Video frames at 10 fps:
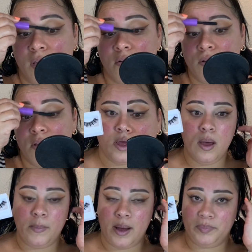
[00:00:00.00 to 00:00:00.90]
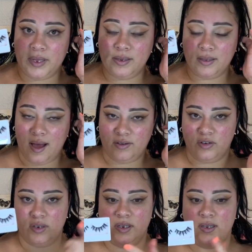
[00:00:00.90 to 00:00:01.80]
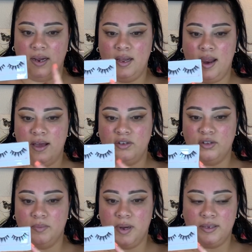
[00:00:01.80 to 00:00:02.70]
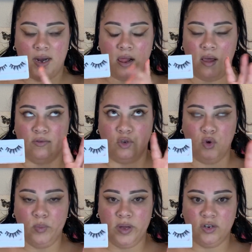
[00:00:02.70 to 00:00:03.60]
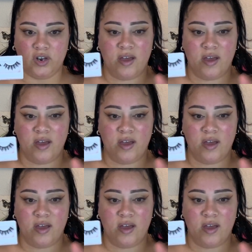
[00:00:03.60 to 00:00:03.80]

I'm gonna pop these lashes, these Eileen lashes of mine that I love so much.